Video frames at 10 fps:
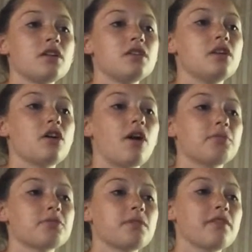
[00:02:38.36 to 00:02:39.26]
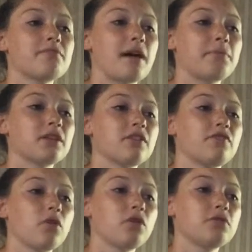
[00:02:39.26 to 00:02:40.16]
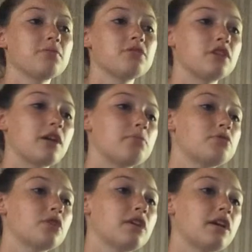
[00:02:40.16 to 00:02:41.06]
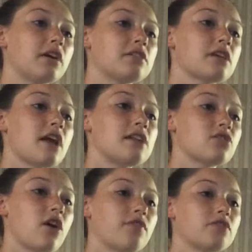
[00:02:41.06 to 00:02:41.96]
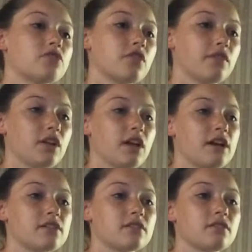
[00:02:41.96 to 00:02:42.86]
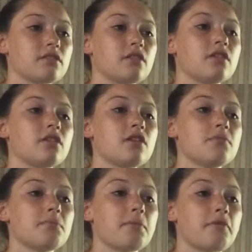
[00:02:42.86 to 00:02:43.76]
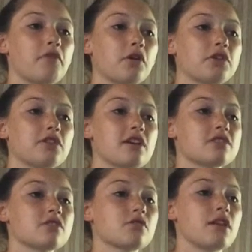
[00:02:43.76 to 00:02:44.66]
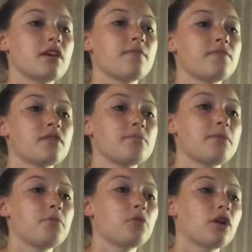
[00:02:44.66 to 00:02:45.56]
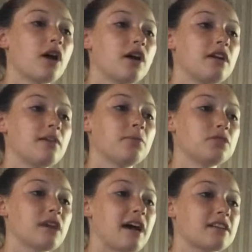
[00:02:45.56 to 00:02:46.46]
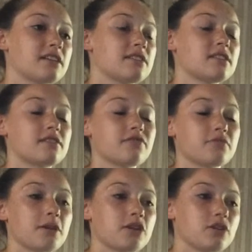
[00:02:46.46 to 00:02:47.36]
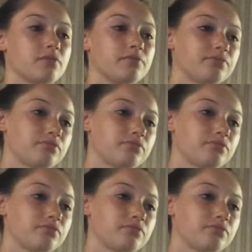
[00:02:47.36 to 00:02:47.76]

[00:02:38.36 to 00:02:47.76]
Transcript: The accomplishment of mapping the full human genome took years and is often trivialized. But before 2003, people were unable to access this information.